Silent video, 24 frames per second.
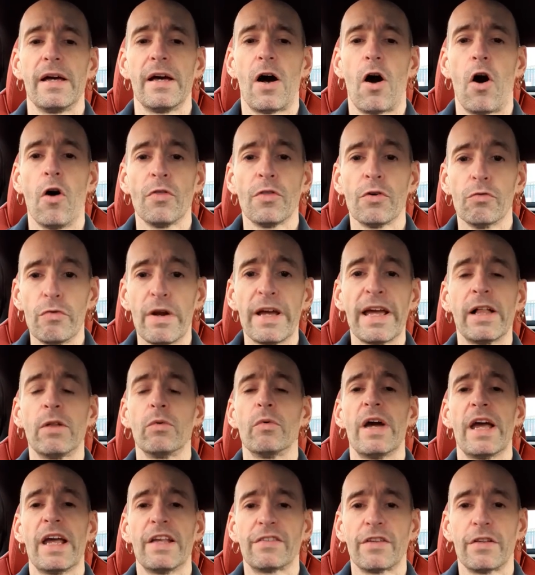on the
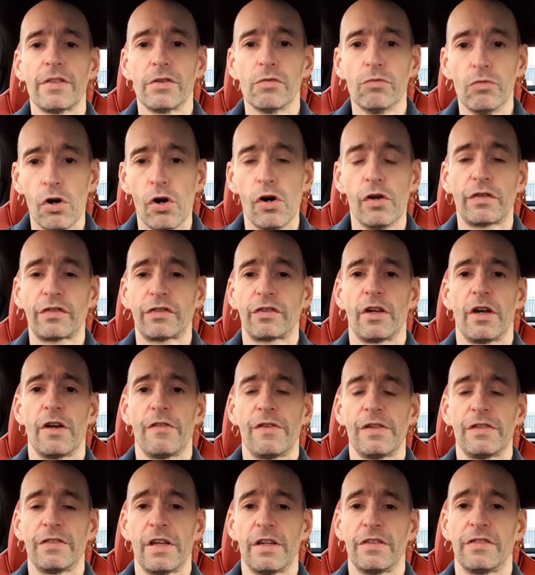railways and the road
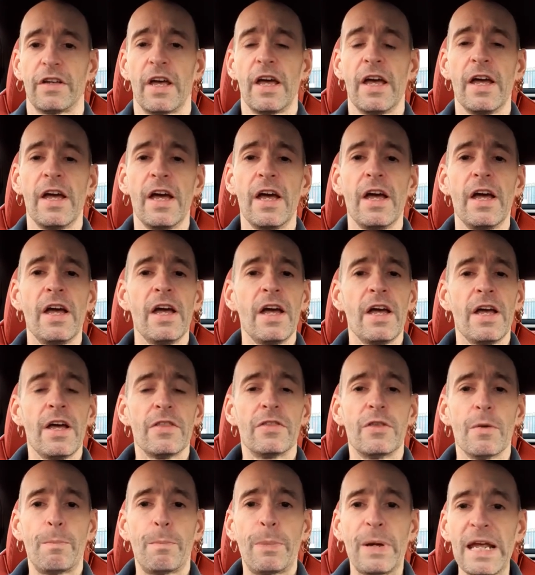surfaces,
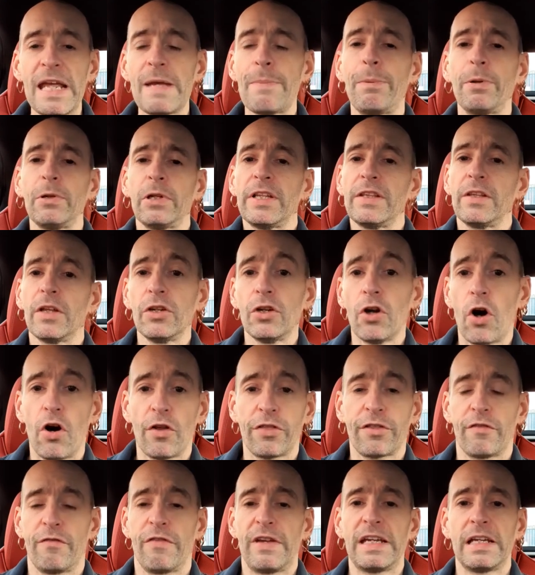the people in the
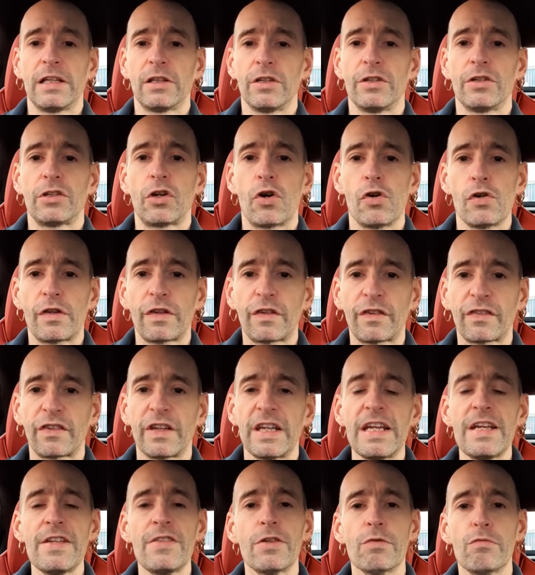north of England could
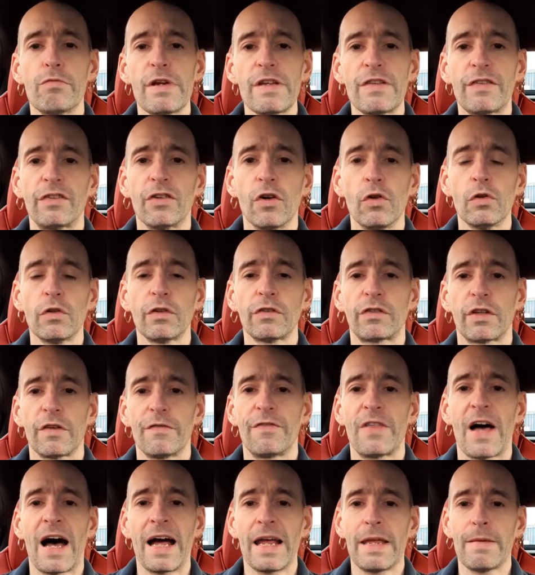see the results
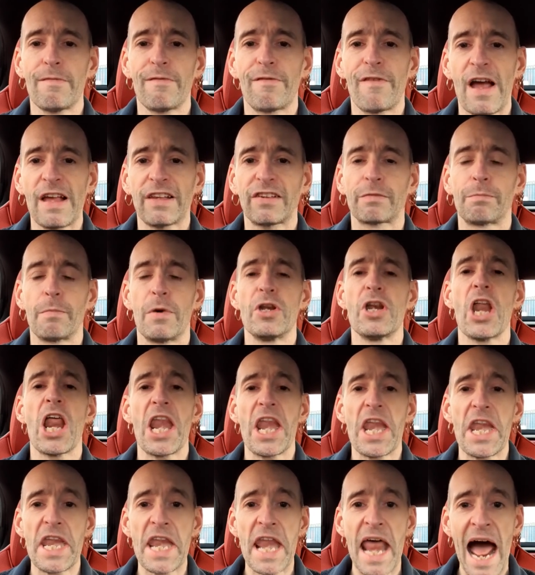of that investment
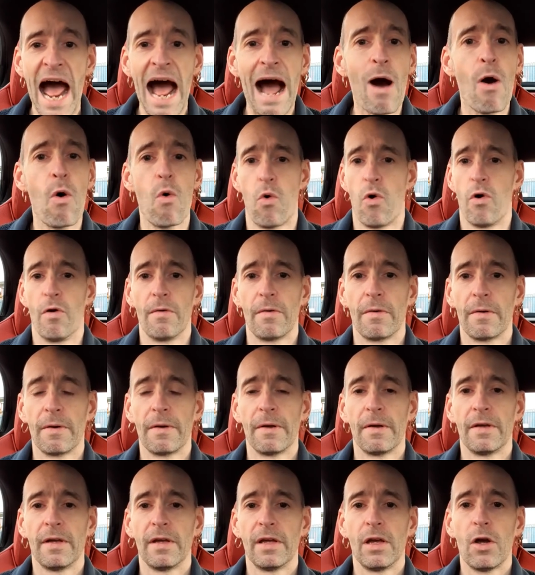now,
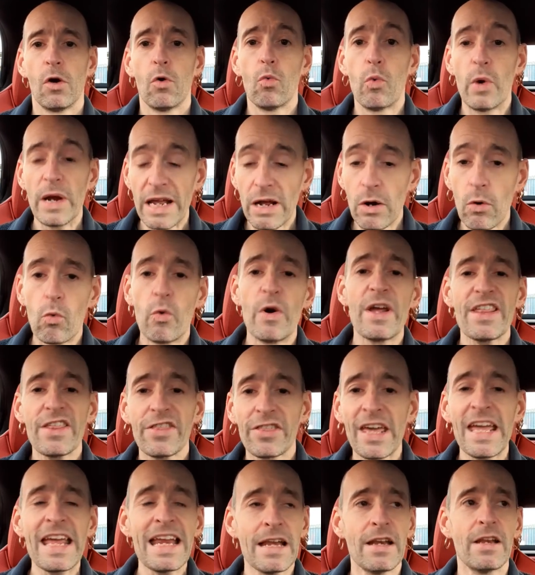
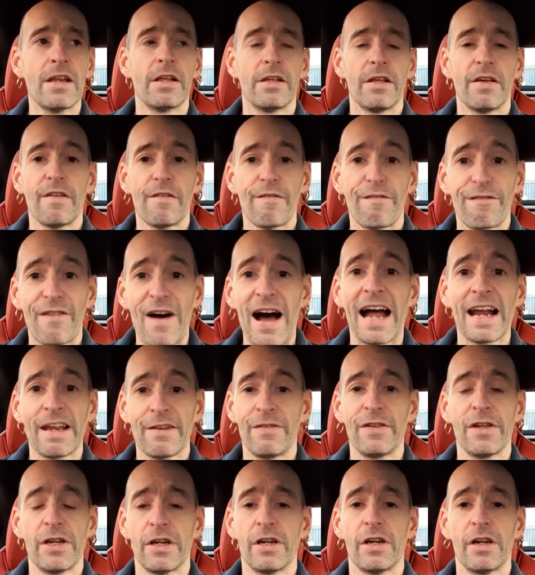within
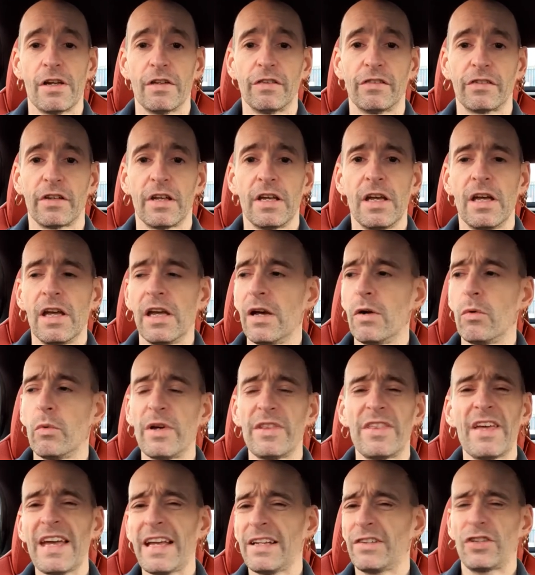5 years.
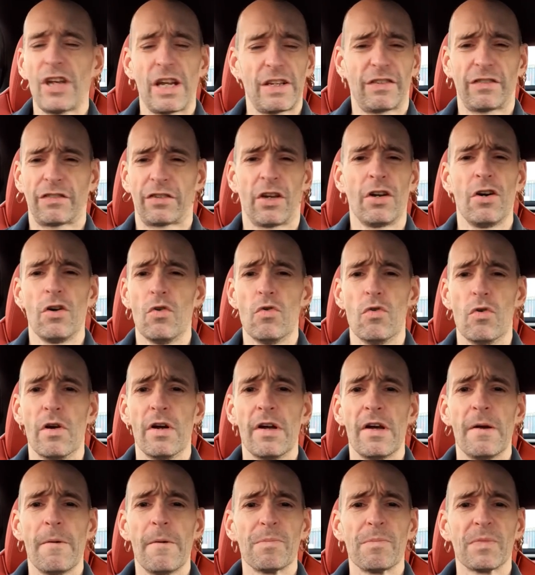With HS2,
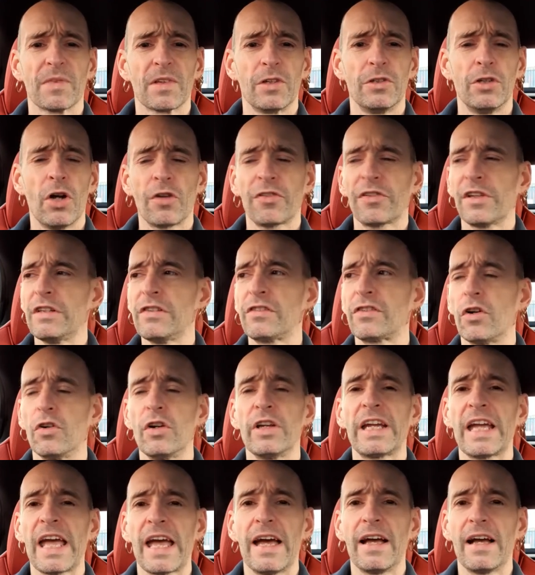nothing's going
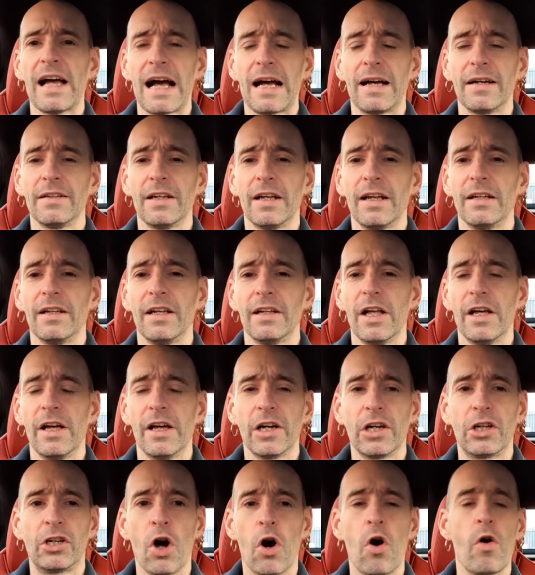to
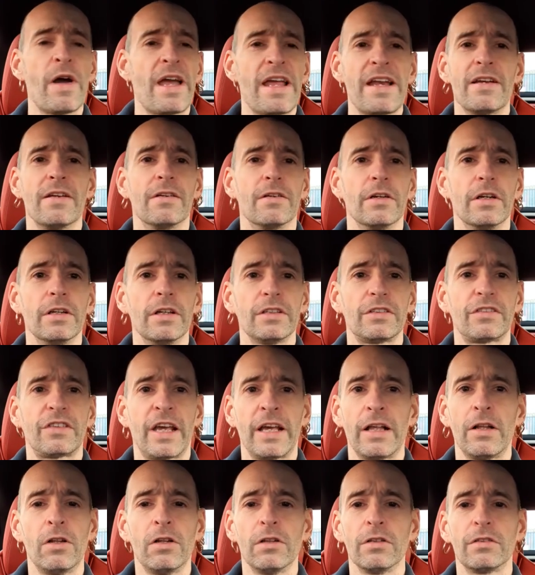get going
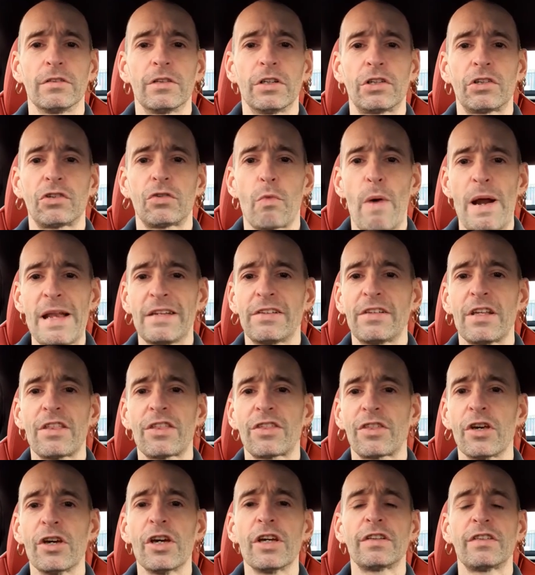till the
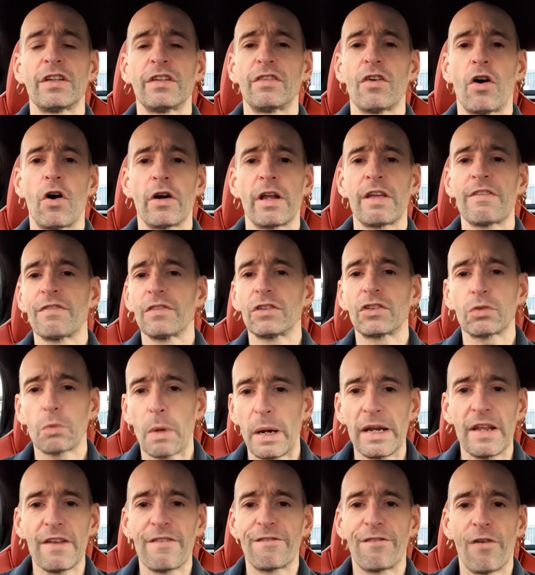2030s or even
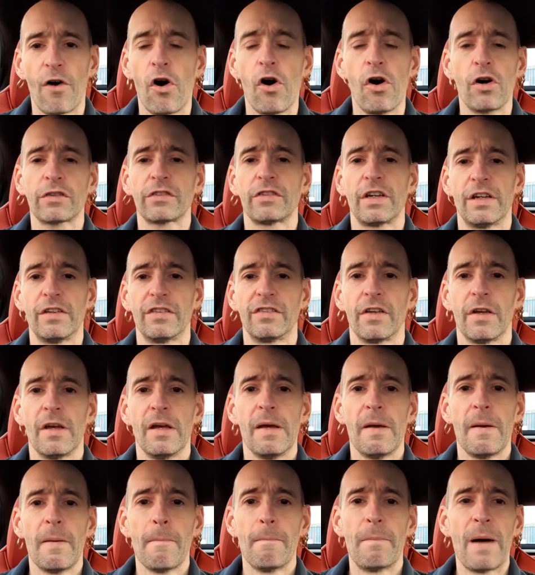2040s.
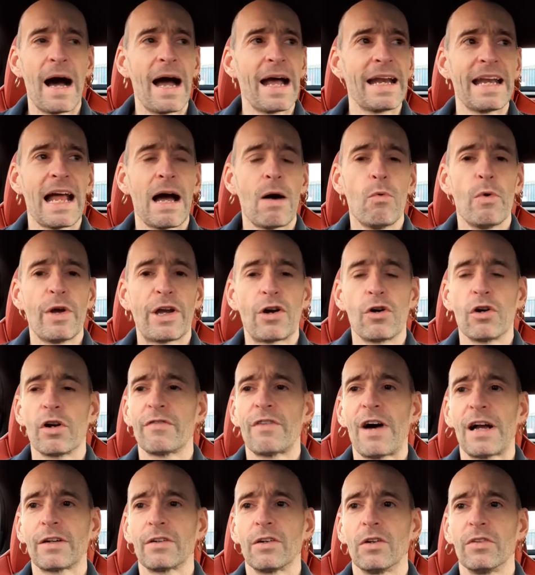By now, we could have
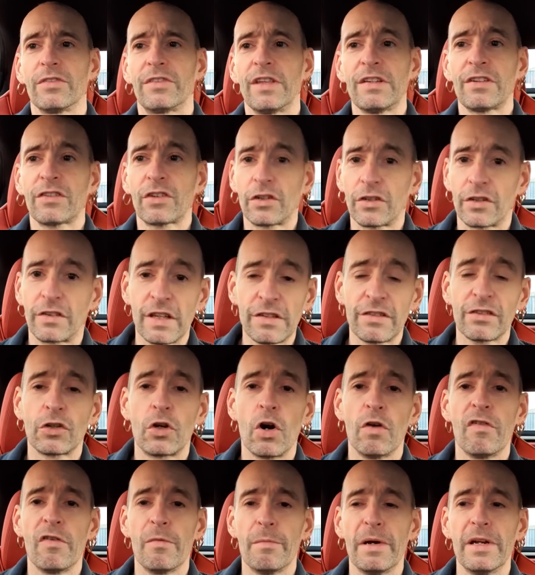had this
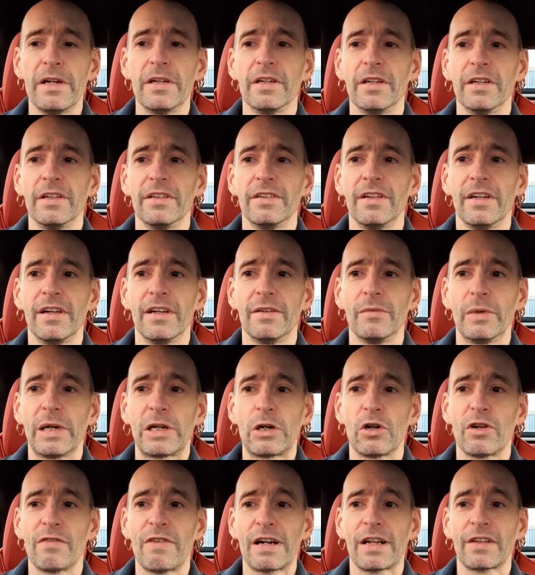government, we
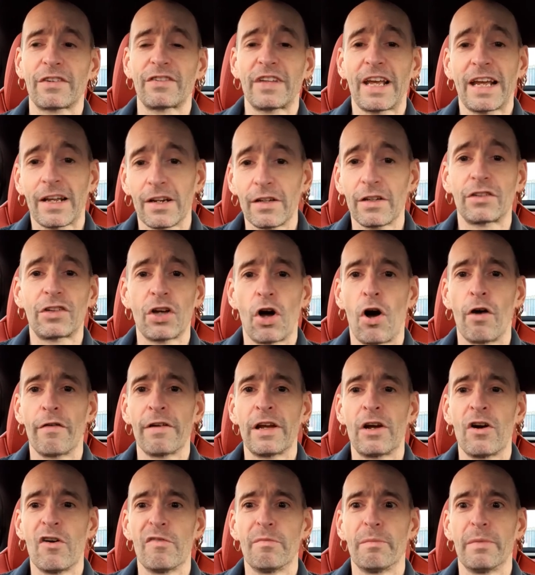could have had a second Tory
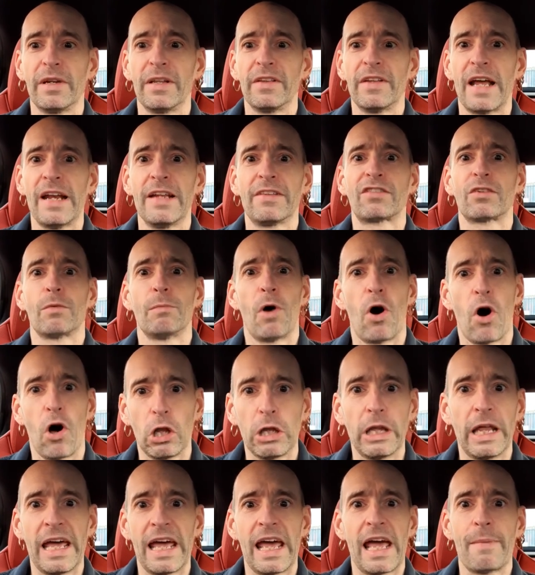government, then some more
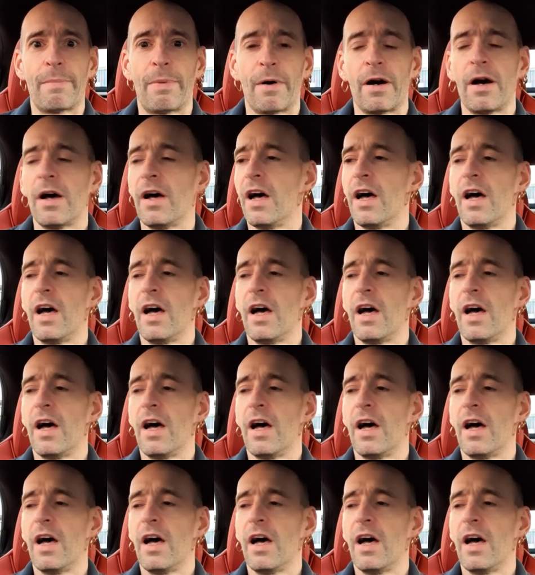Labour,